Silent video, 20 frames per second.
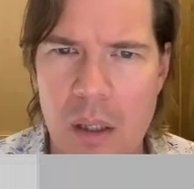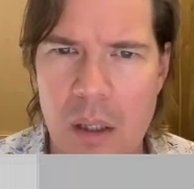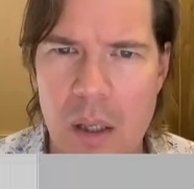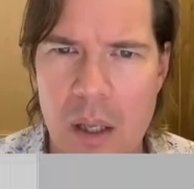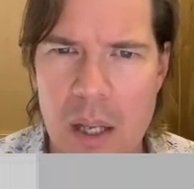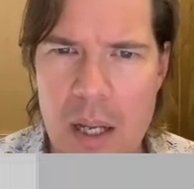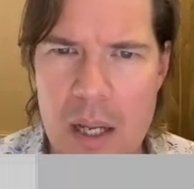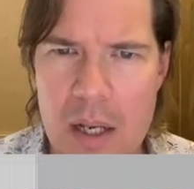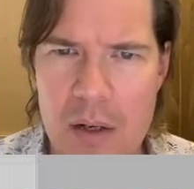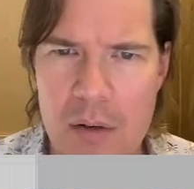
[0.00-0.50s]

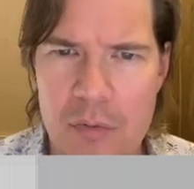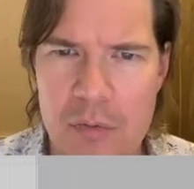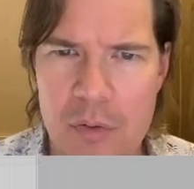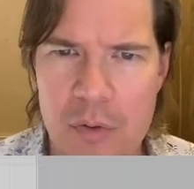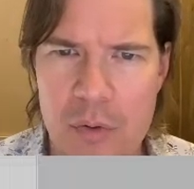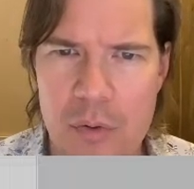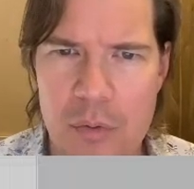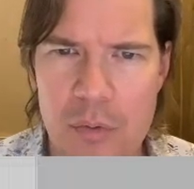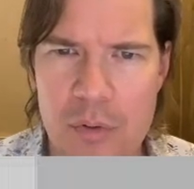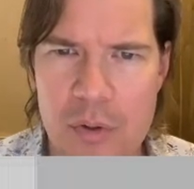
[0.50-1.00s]

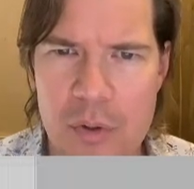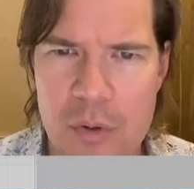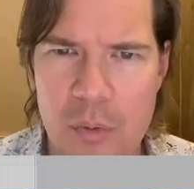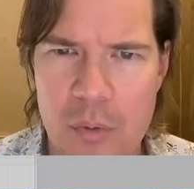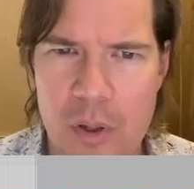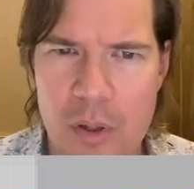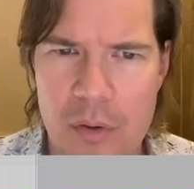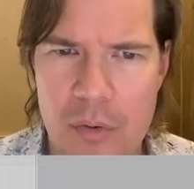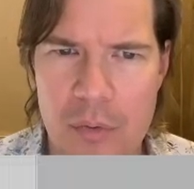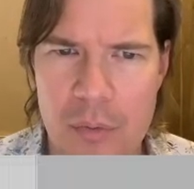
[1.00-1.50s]
Adafruit
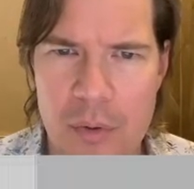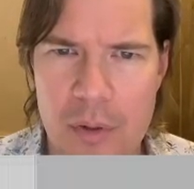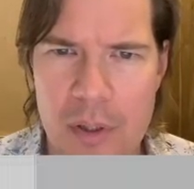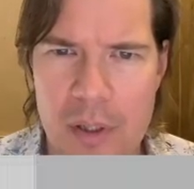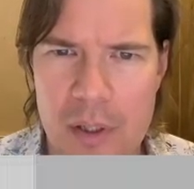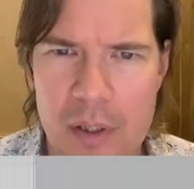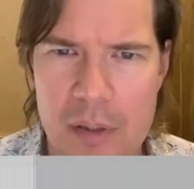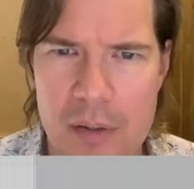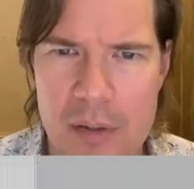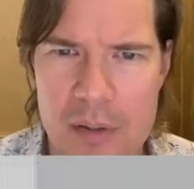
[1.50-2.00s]

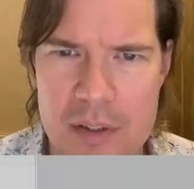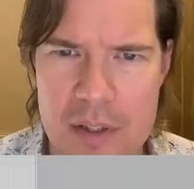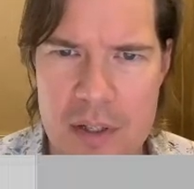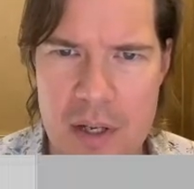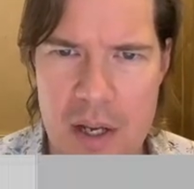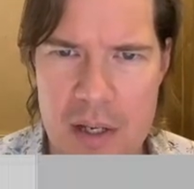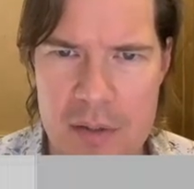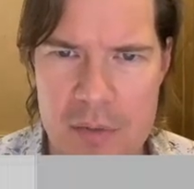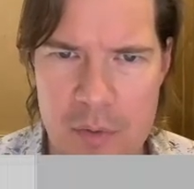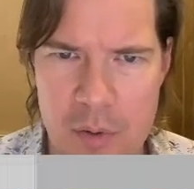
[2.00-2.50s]
213. This is a
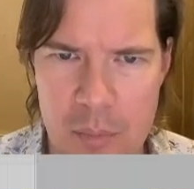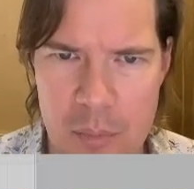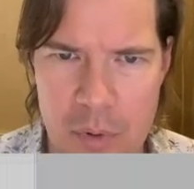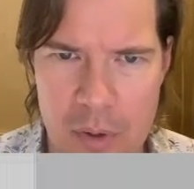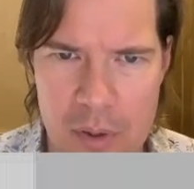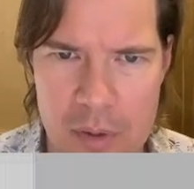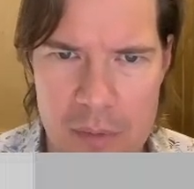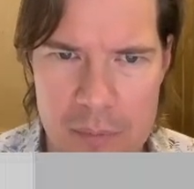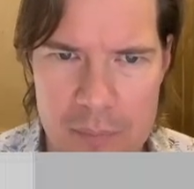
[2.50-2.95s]
nice footprint.